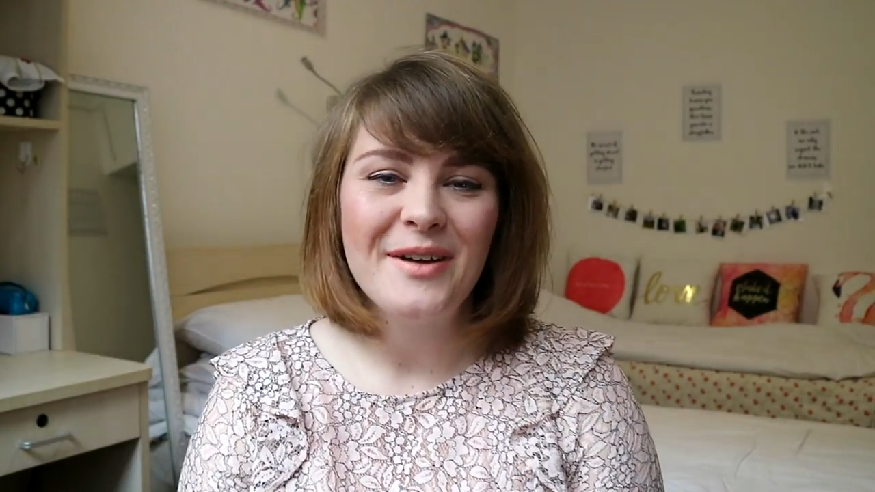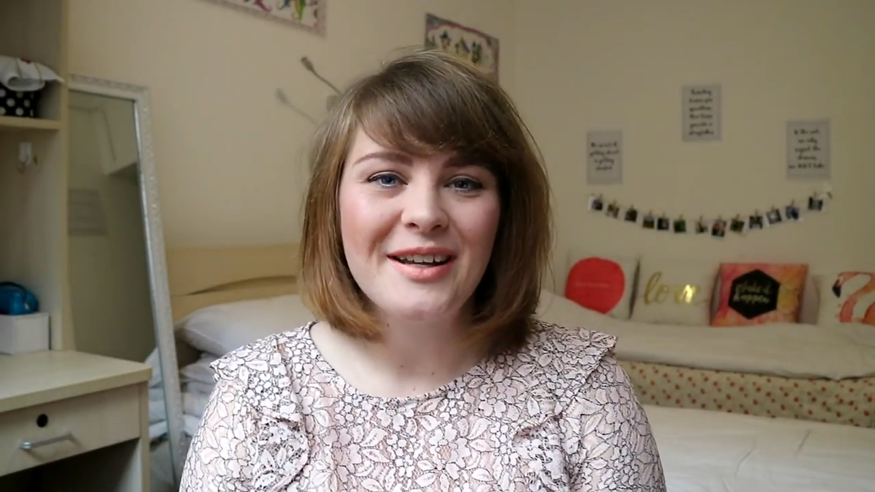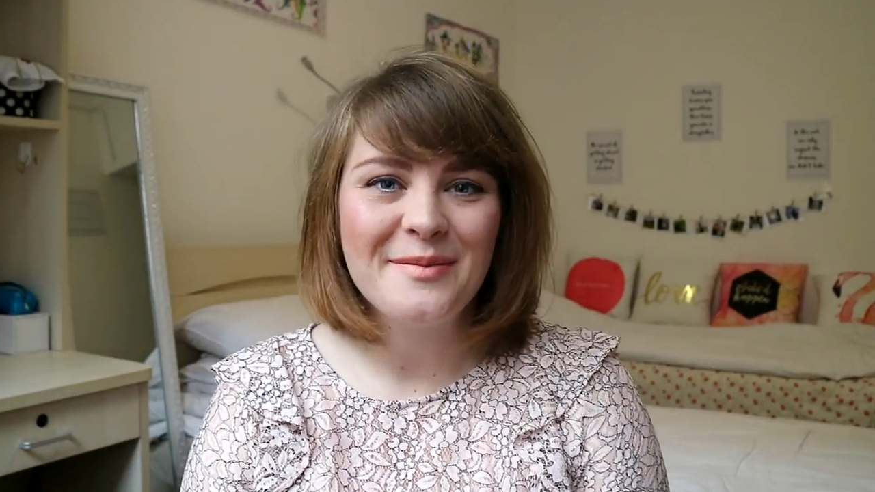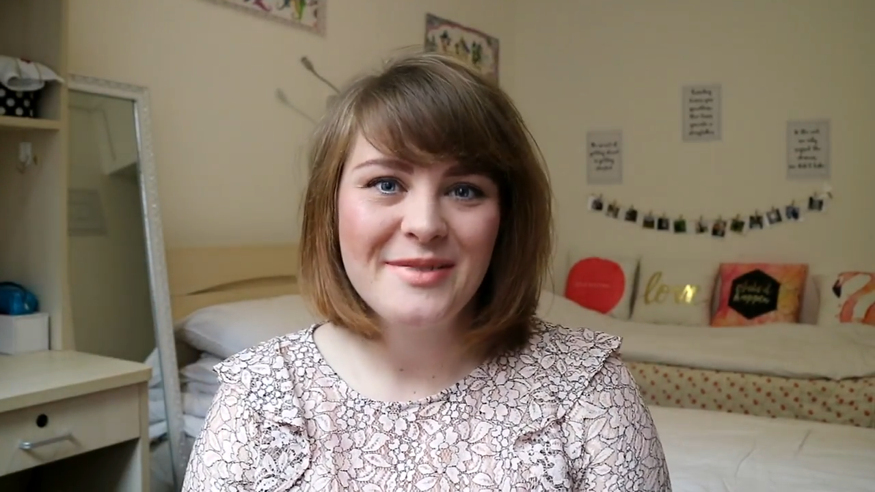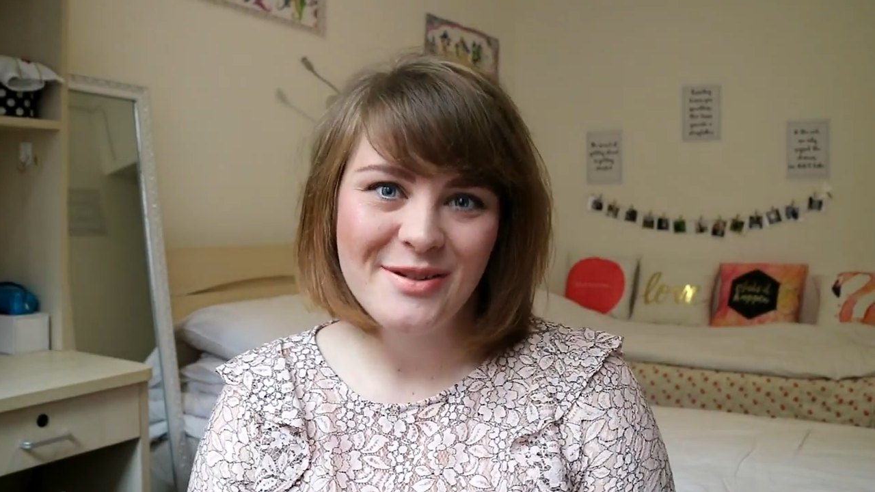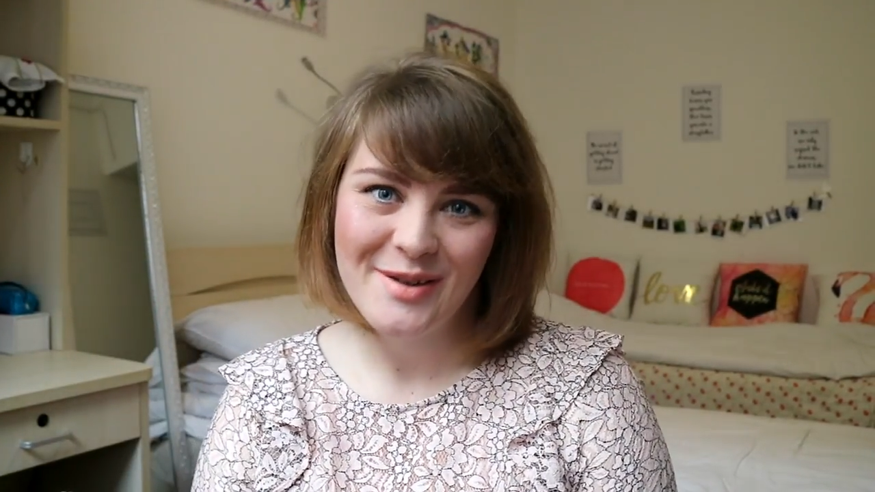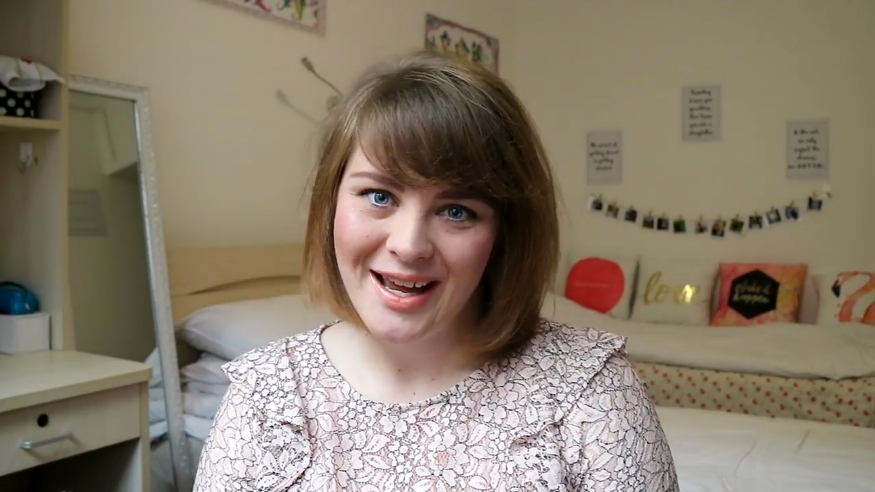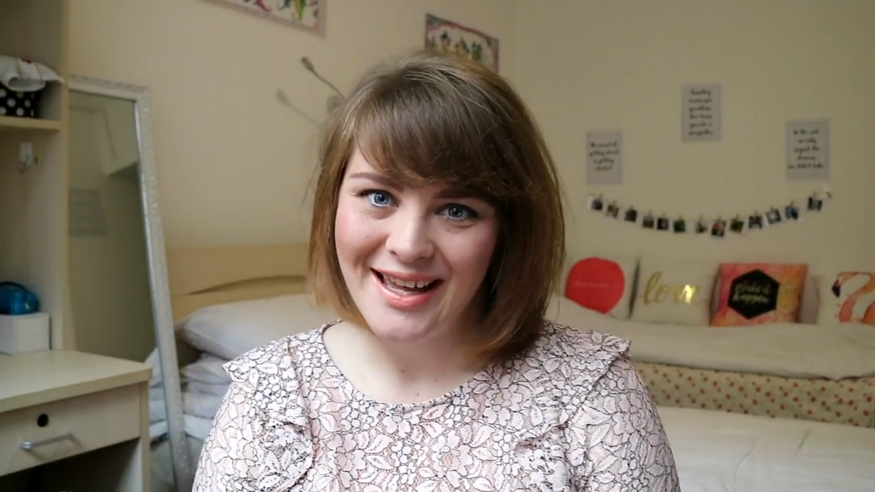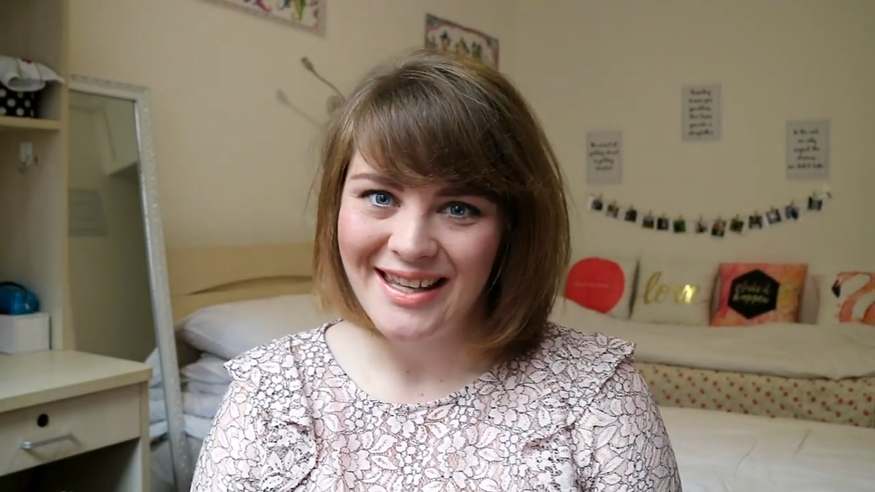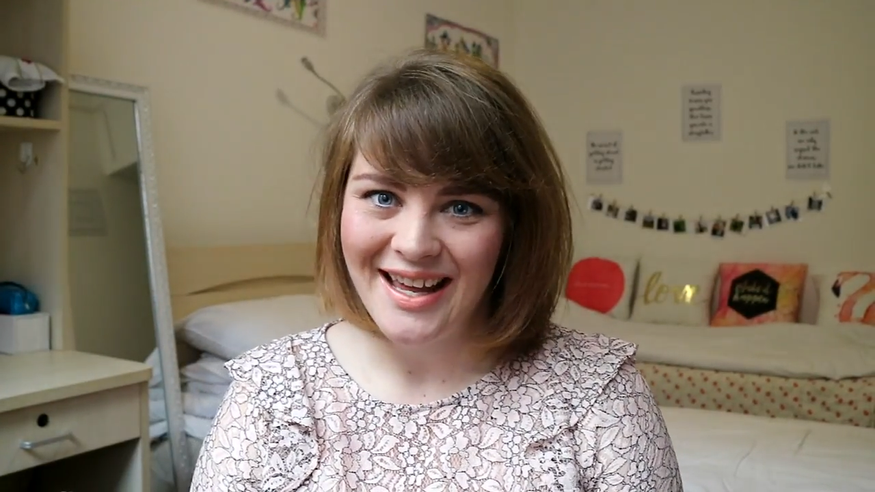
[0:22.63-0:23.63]
Welcome to
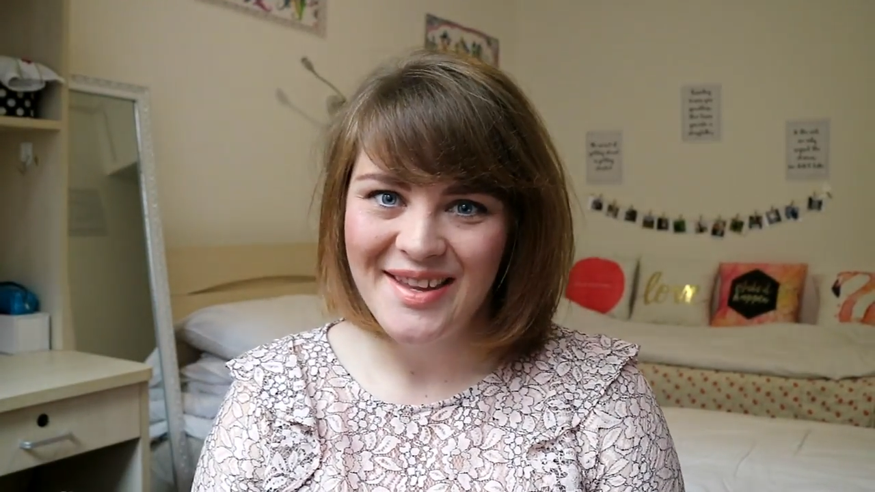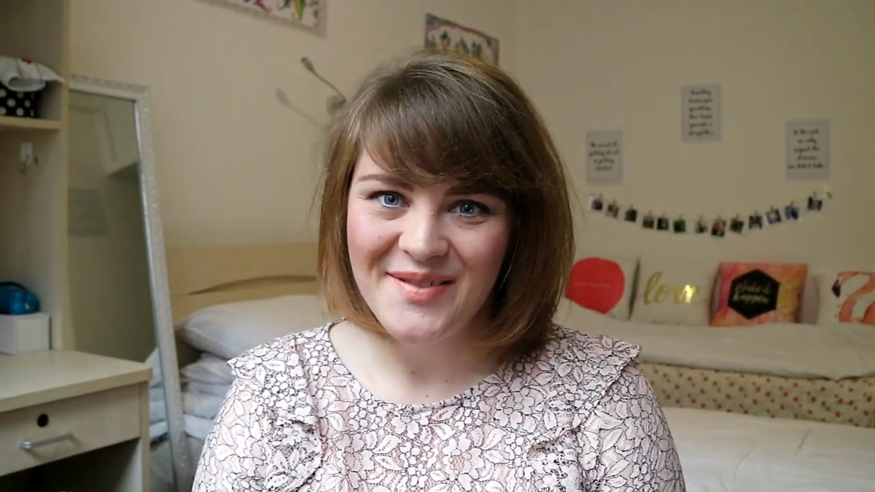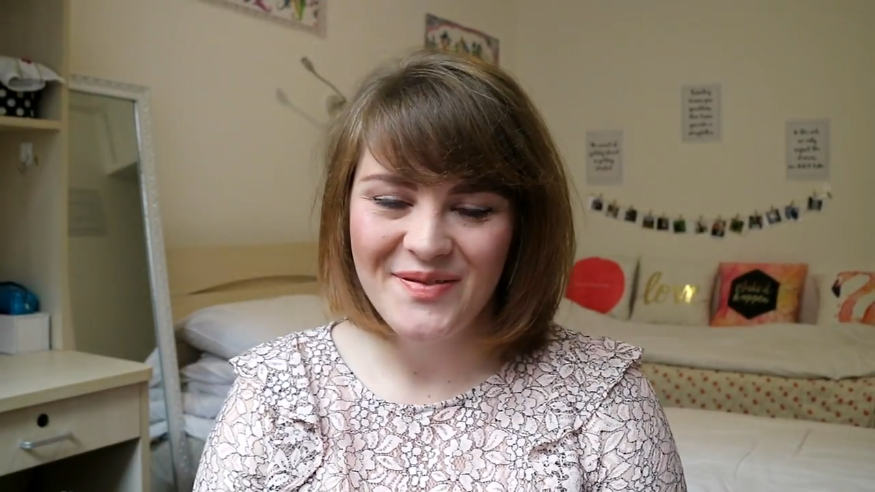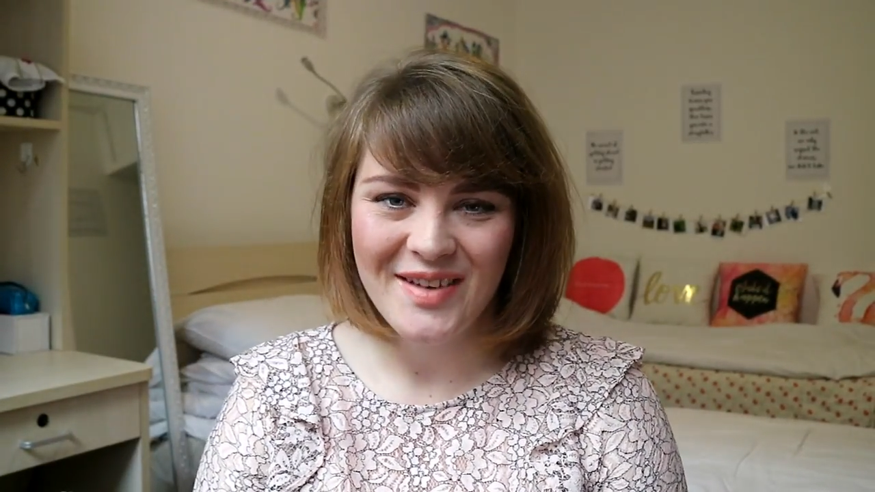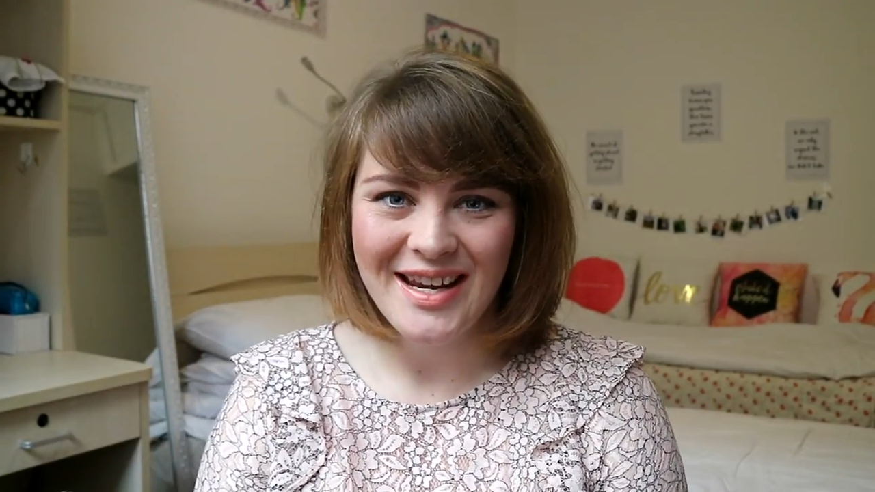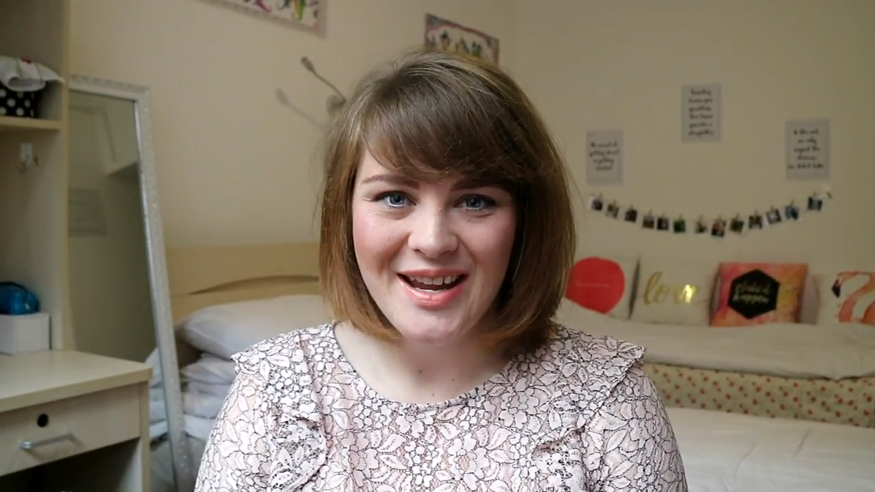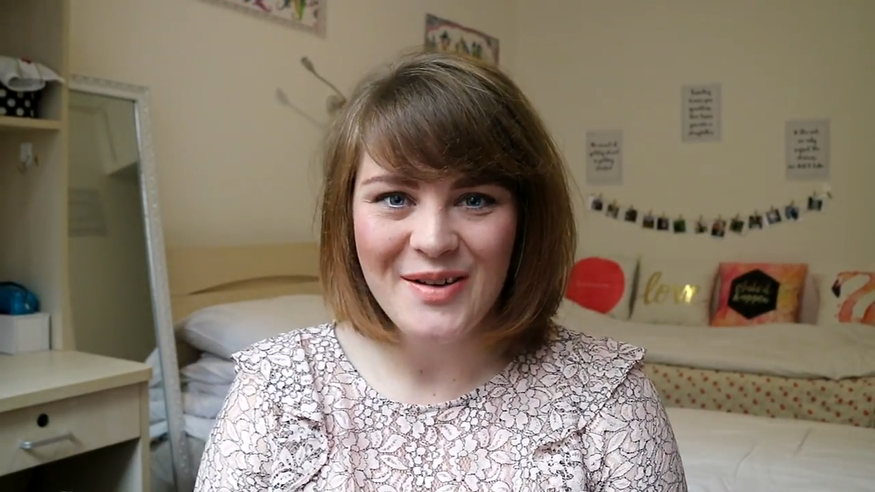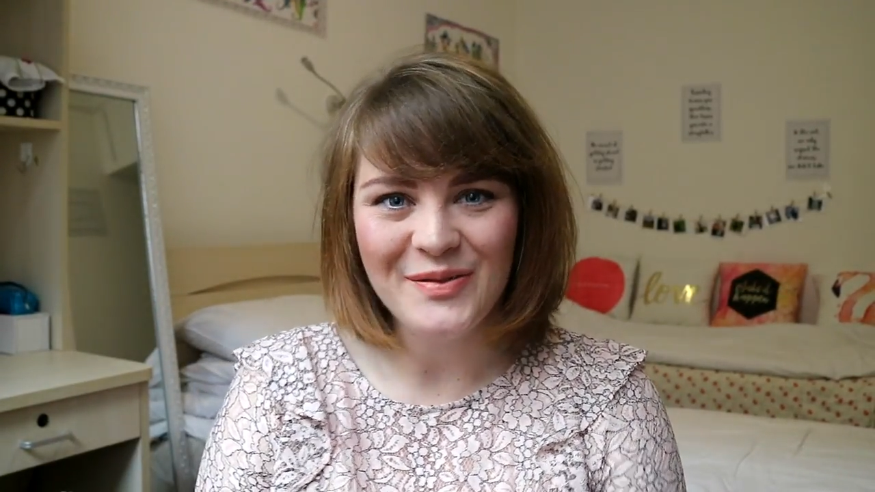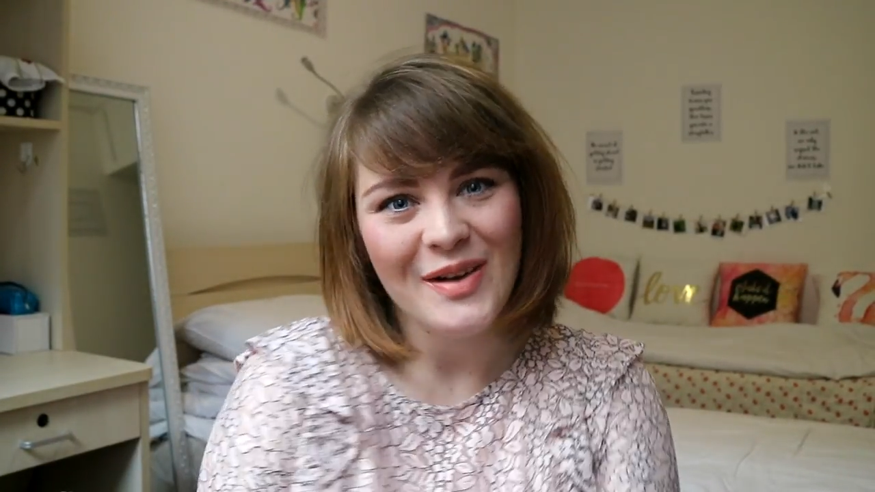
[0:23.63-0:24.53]
another video